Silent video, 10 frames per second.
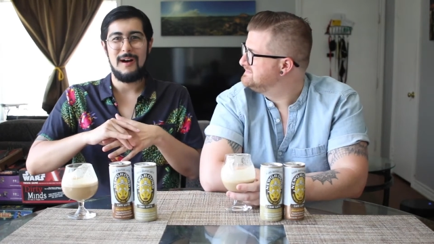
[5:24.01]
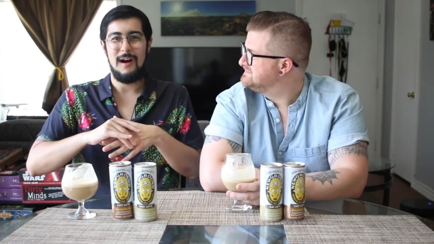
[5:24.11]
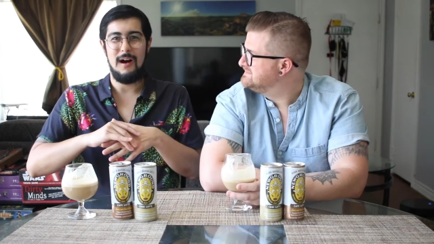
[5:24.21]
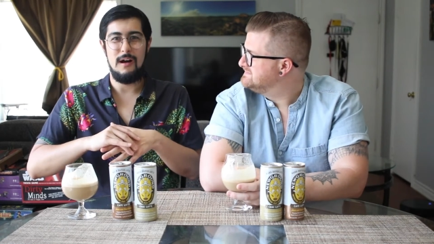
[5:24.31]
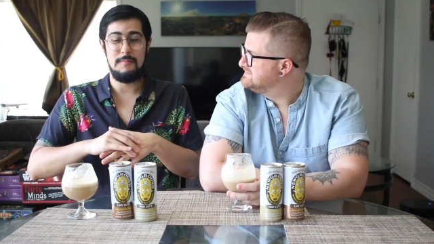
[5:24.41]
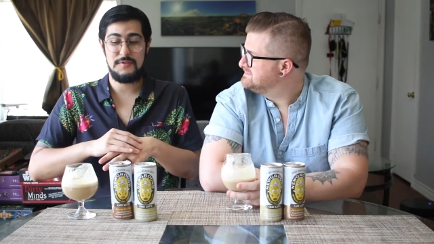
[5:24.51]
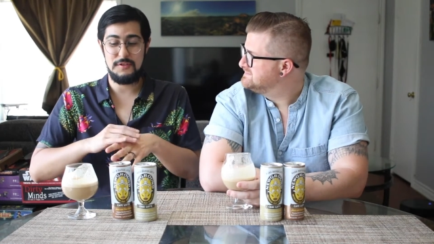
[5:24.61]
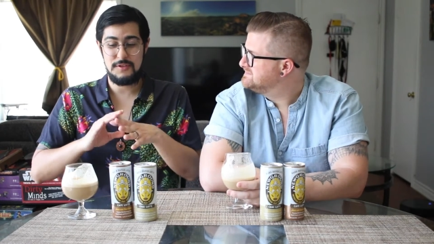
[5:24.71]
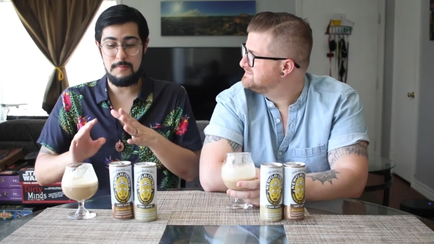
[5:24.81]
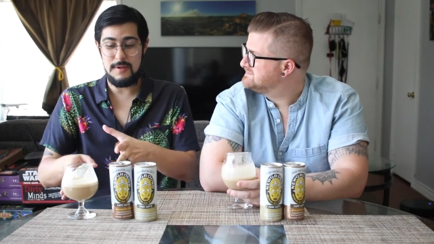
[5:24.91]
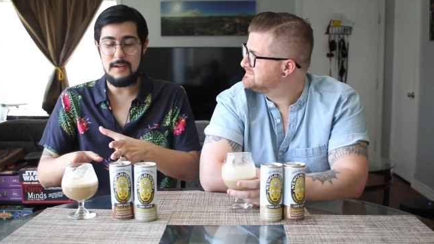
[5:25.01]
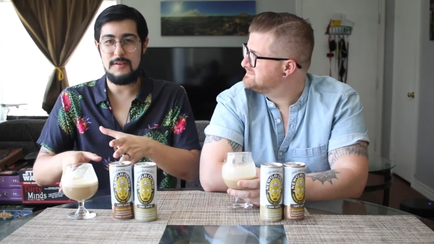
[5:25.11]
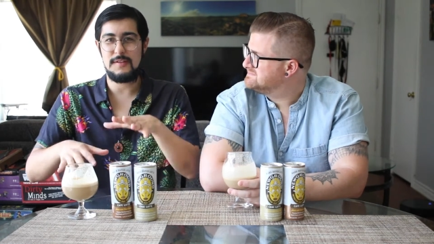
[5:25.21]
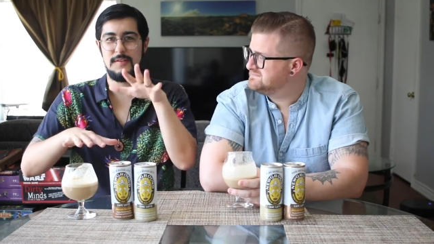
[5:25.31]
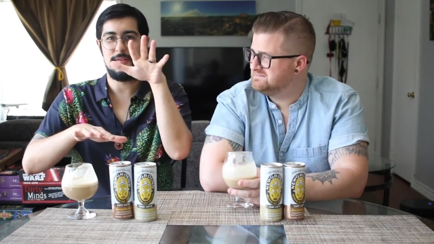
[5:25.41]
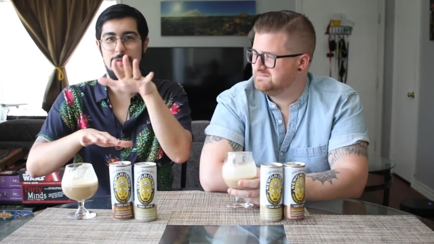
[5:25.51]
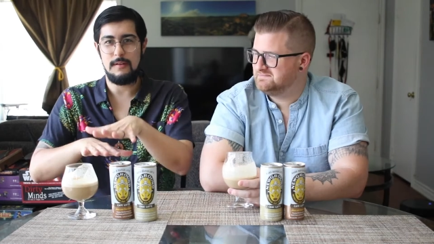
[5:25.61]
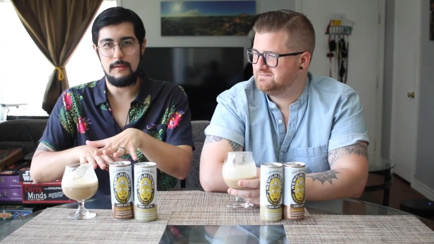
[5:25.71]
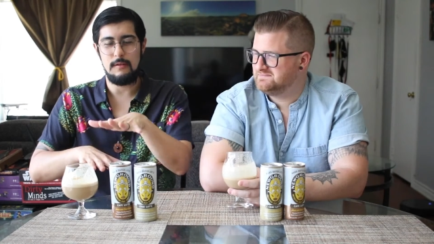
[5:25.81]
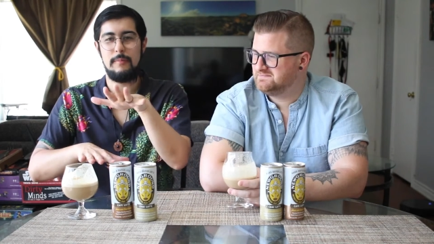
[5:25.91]
Speaker 1: So to me, this is a
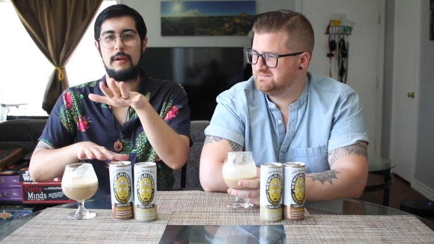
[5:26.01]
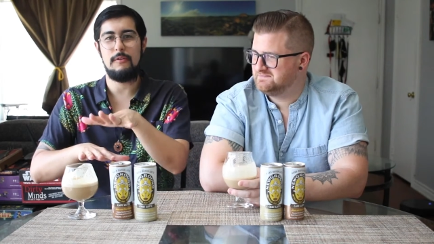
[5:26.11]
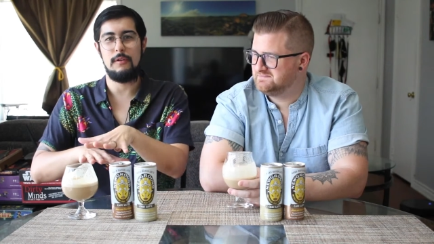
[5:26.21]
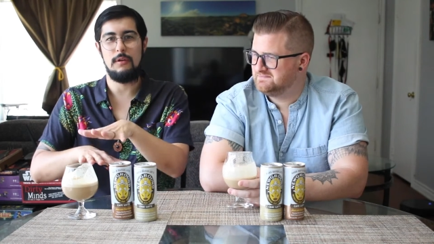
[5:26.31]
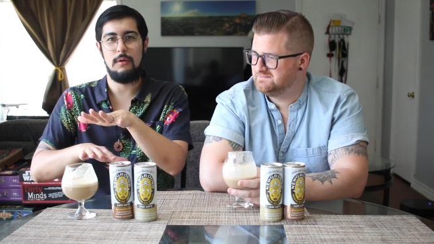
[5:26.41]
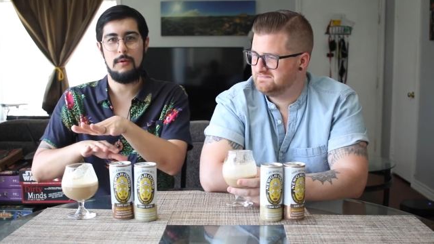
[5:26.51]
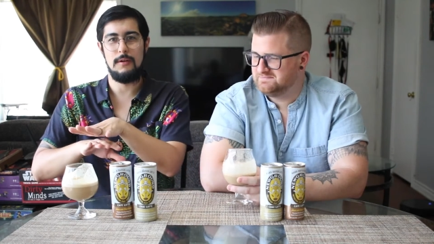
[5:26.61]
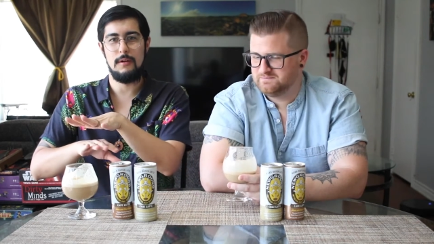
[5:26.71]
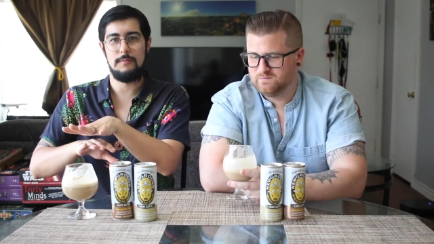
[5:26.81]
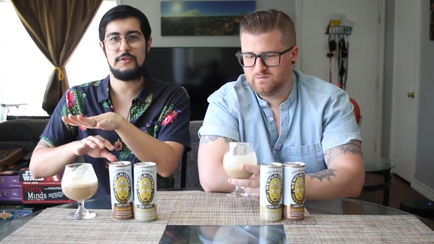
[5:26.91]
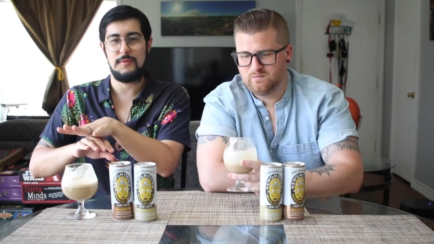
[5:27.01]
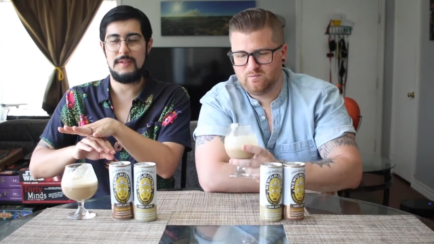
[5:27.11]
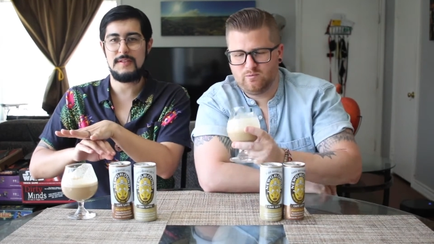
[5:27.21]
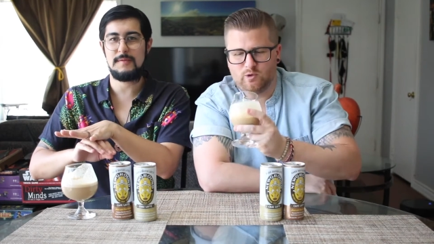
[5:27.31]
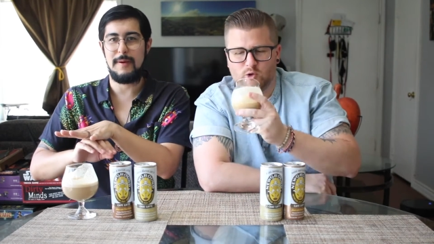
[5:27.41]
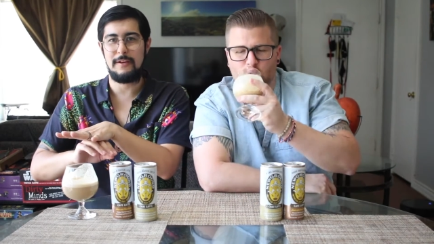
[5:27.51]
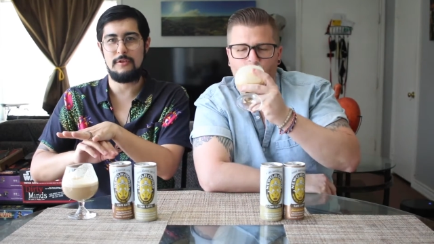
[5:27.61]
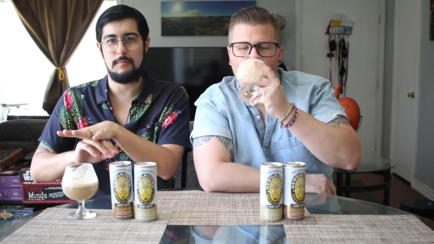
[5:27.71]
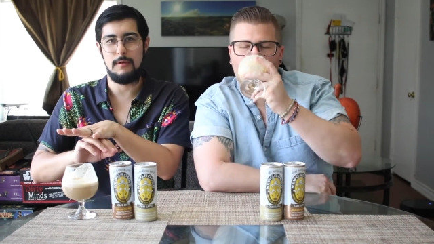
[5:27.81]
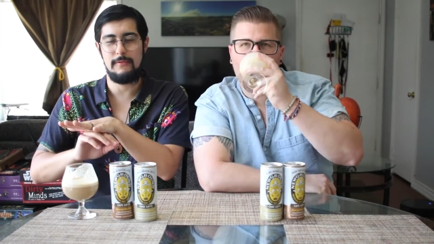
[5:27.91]
little bit on the lower sweetness
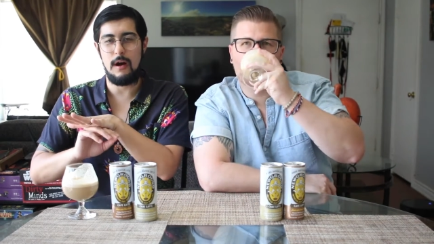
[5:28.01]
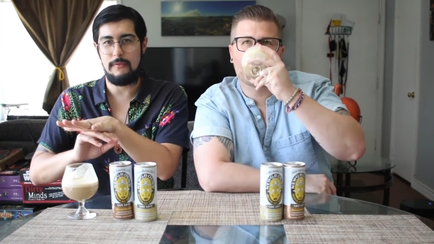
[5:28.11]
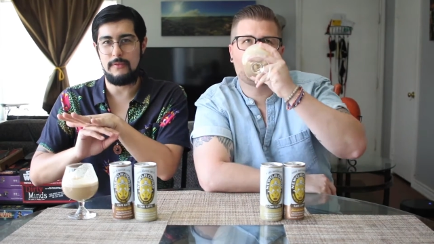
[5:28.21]
spectrum of